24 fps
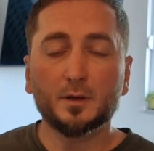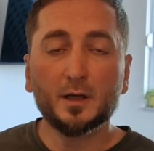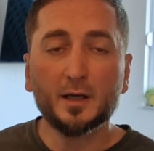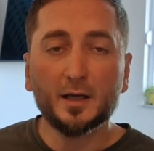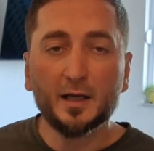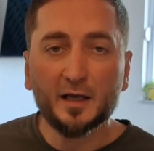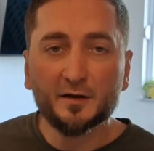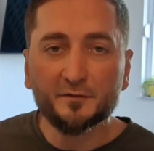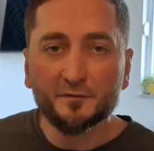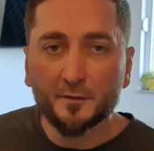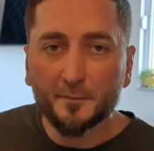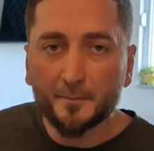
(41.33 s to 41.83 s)

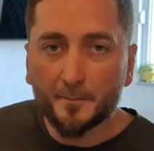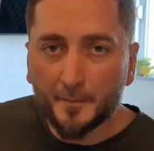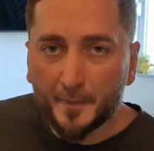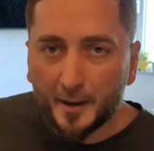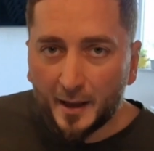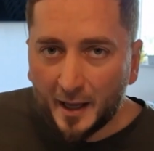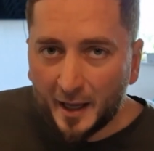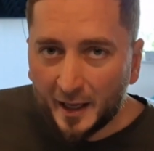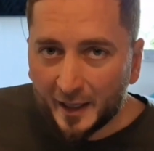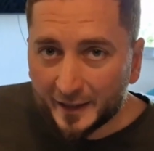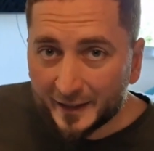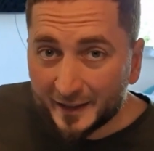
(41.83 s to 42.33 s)
I have a
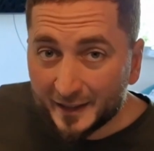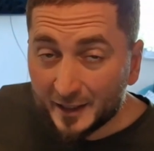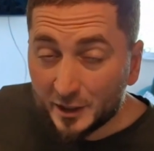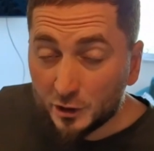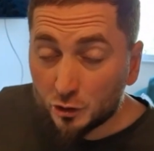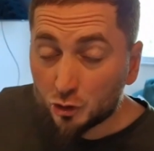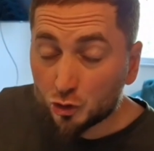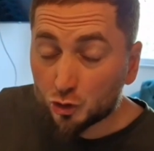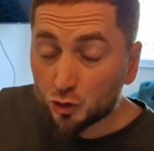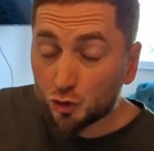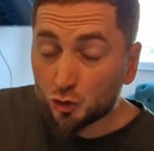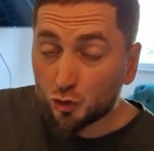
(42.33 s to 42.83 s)

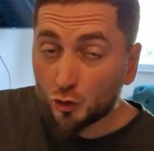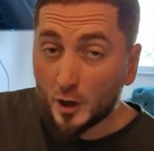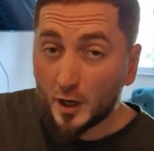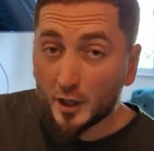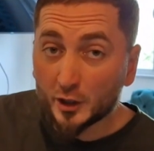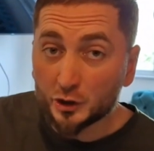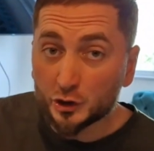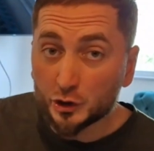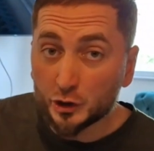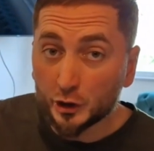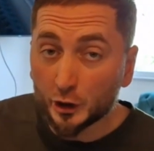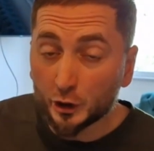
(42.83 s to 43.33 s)
market
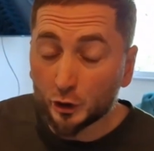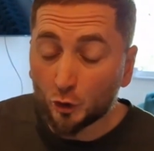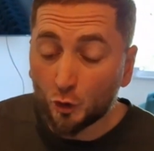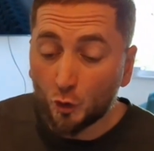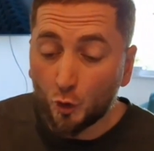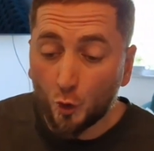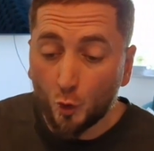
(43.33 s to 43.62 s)
structure